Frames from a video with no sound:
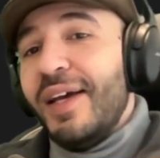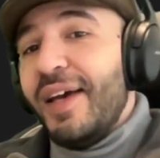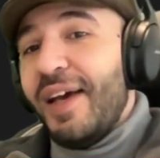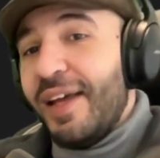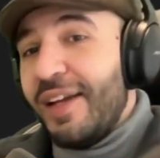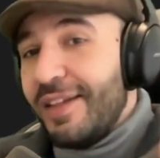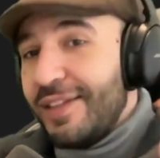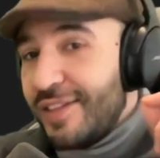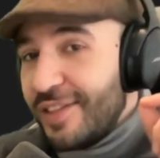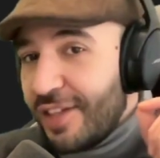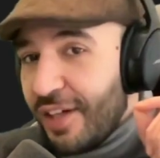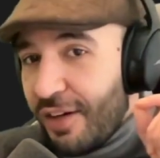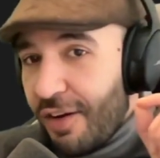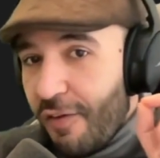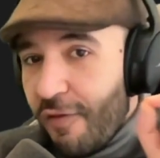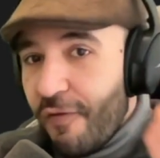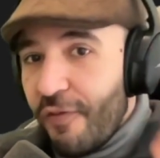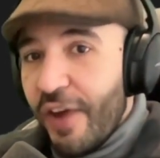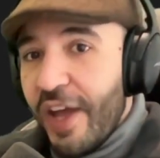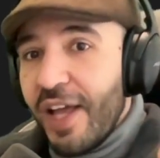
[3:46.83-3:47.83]
And it's
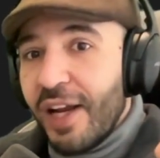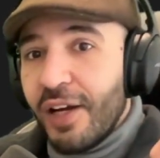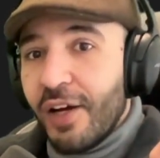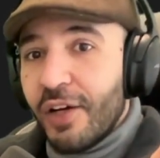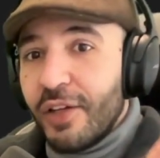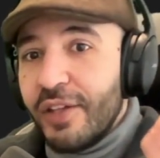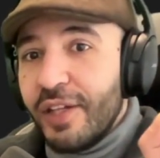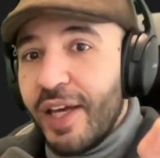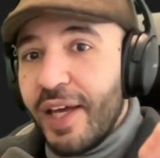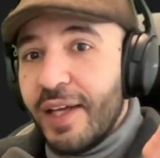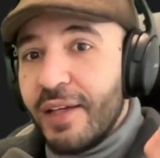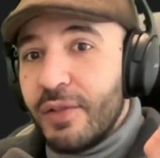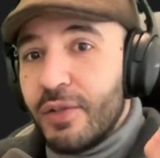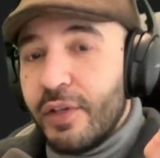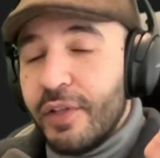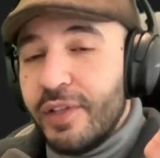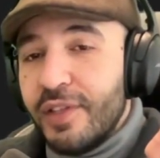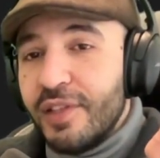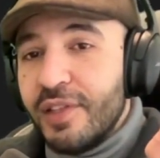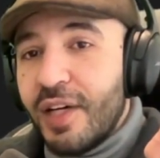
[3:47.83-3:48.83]
gonna fail on the
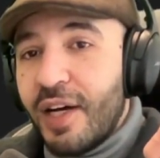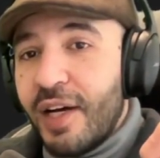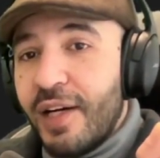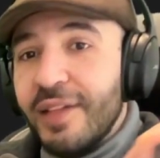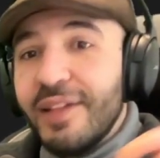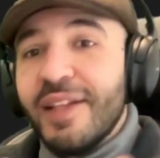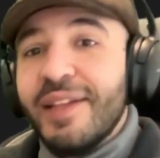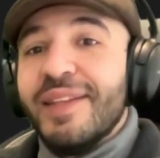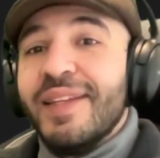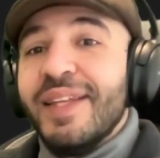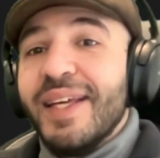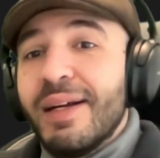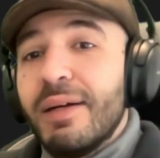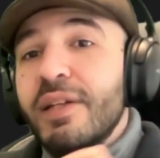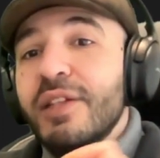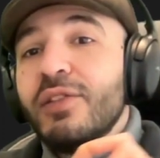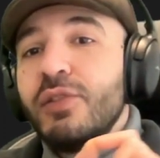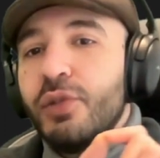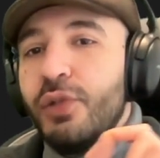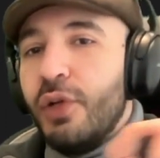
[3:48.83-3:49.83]
Android side, and there
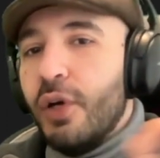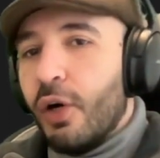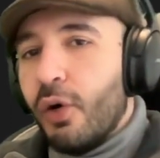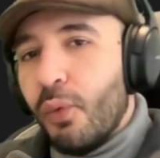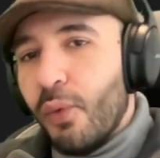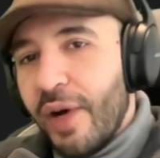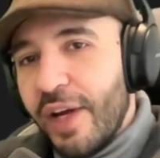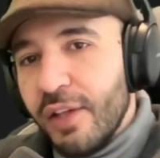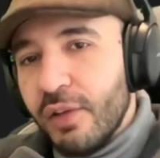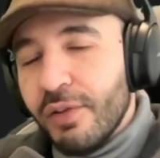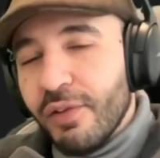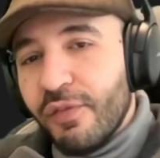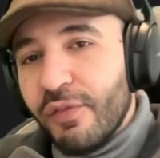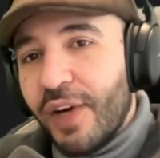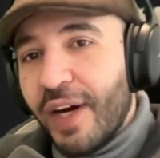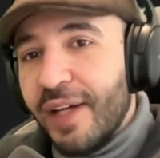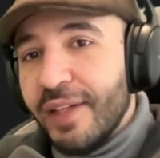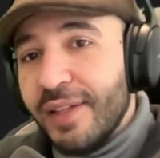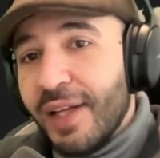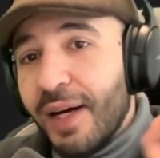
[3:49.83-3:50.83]
is no way to
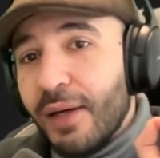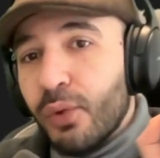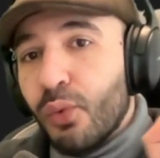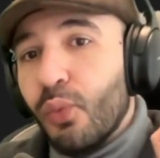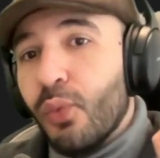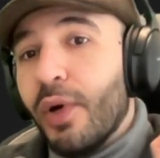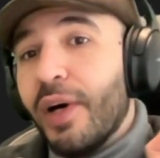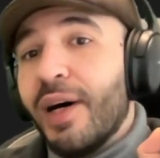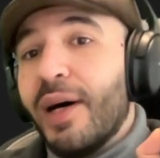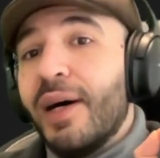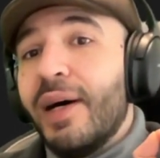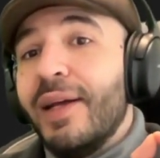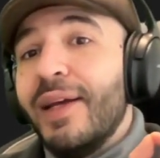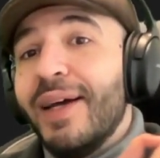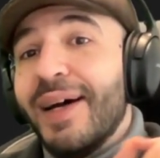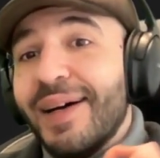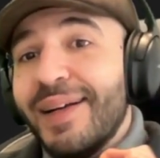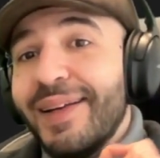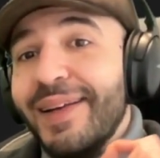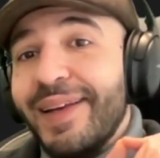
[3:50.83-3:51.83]
find out why
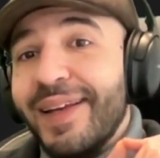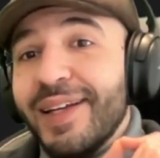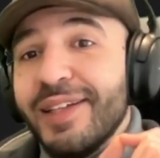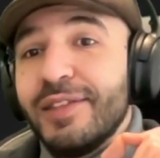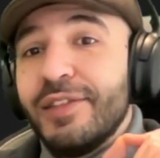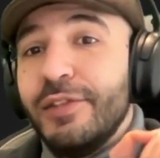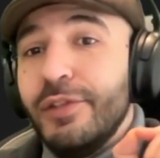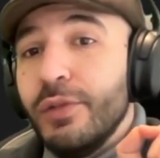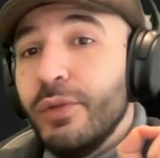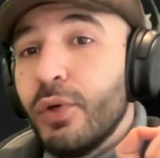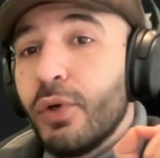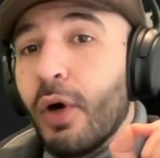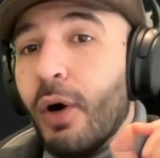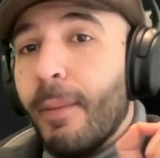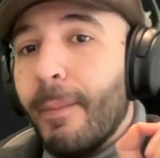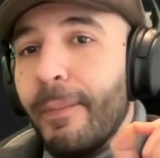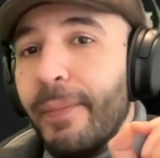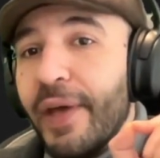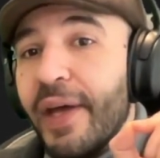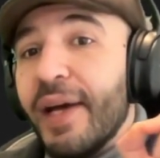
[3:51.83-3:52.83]
unless you
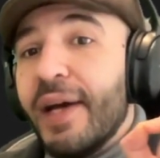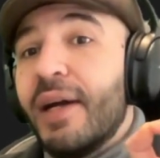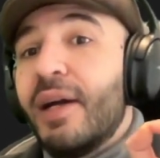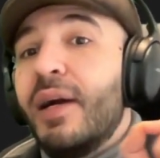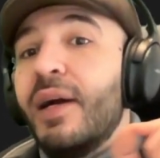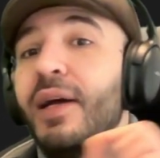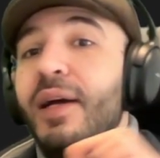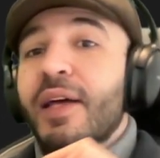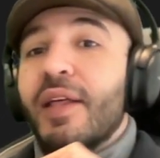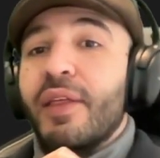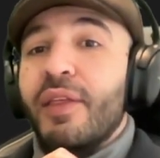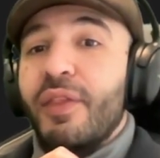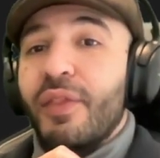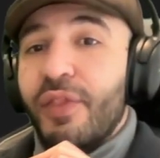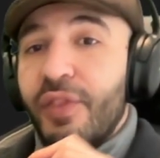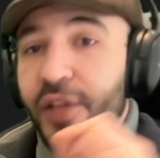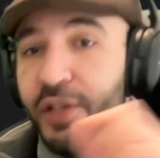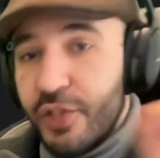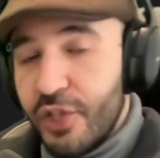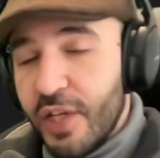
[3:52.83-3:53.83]
compare
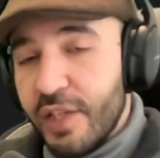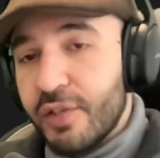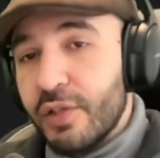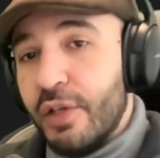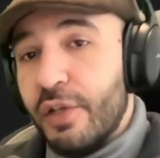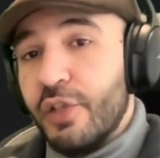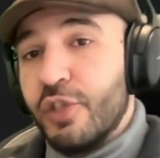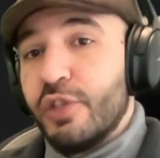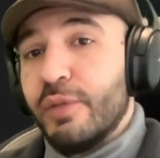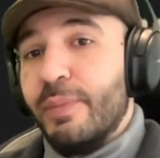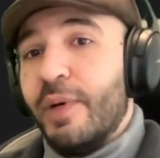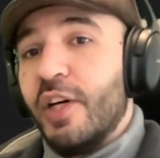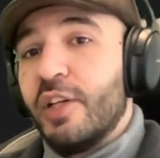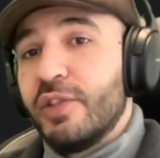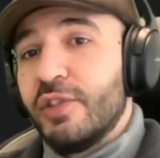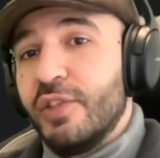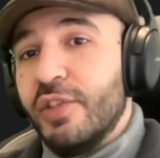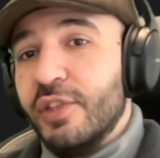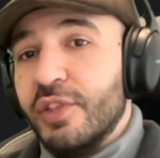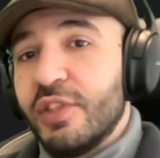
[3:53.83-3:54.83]
the JSON
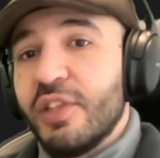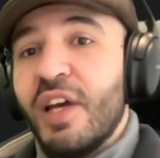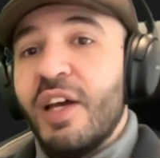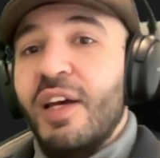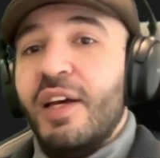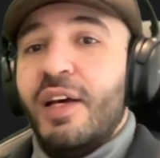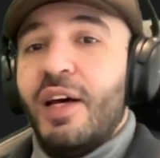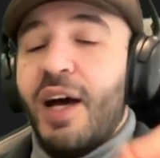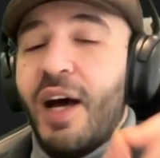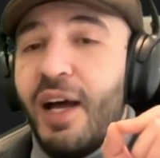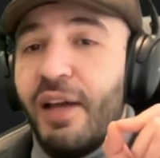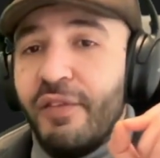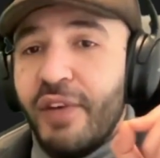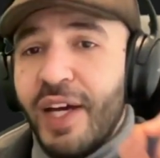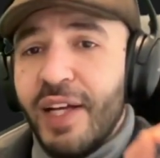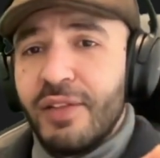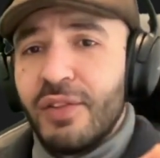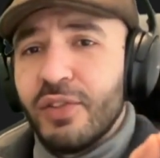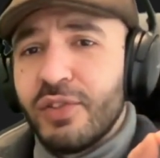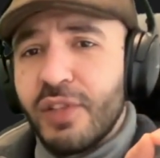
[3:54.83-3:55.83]
responses. I've
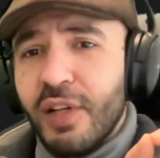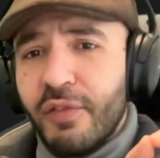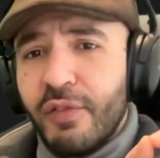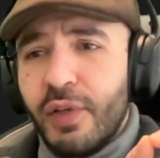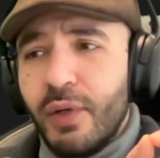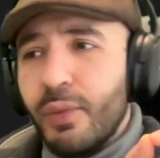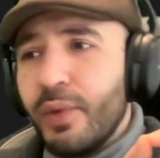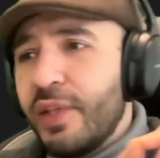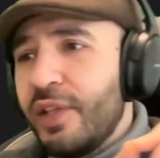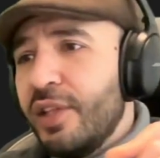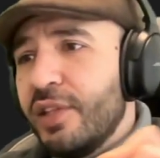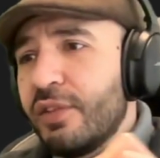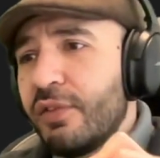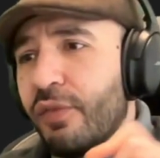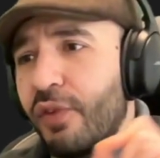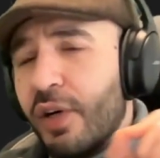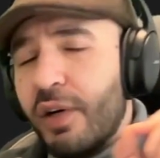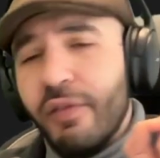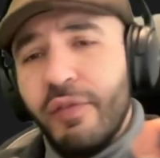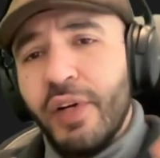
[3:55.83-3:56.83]
had to suffer with this
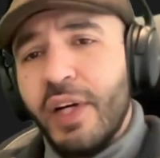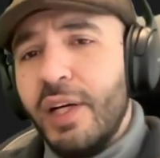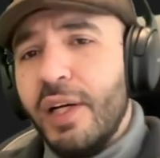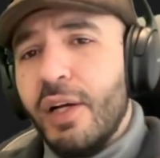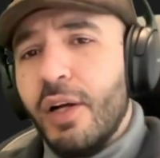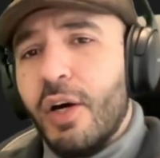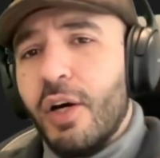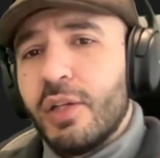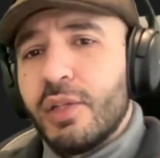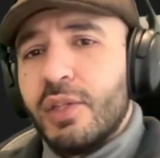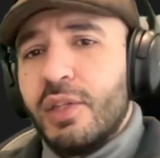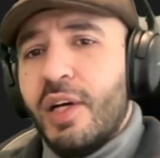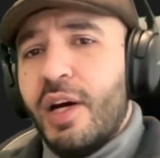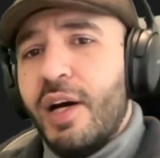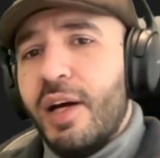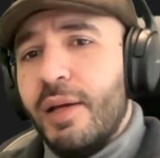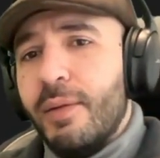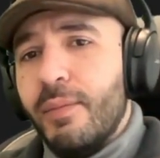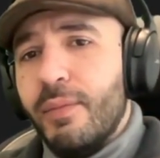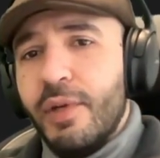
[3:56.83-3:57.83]
for a very long
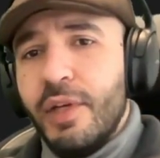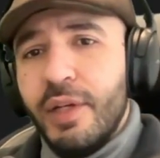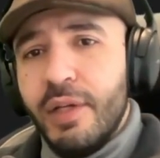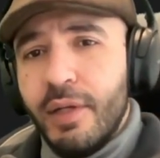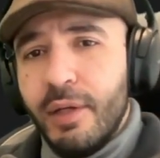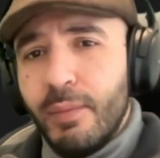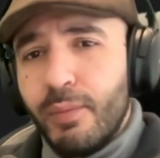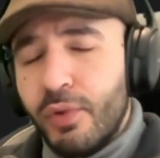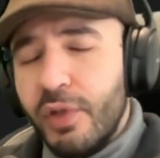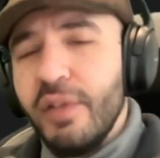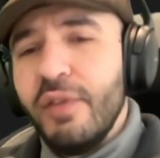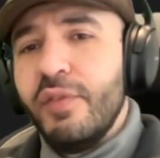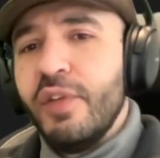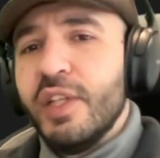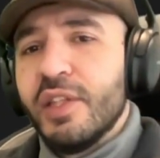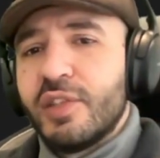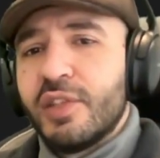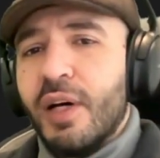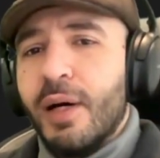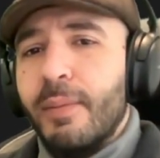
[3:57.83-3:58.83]
time in
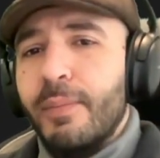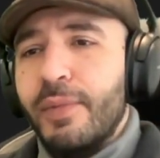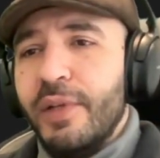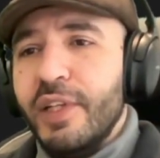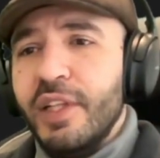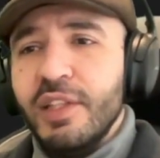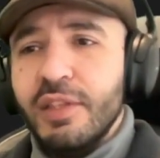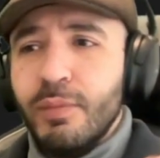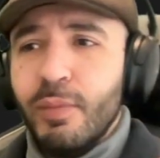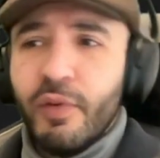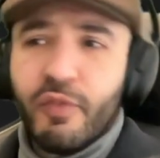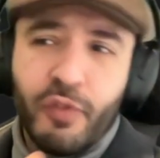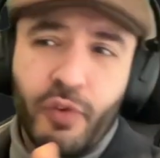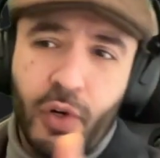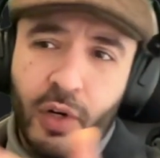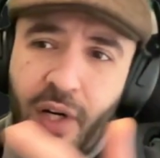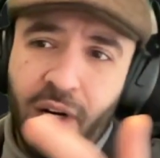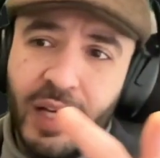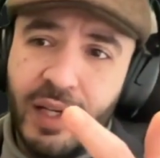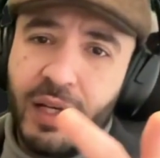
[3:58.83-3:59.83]
previous companies
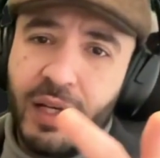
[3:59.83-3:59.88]
before I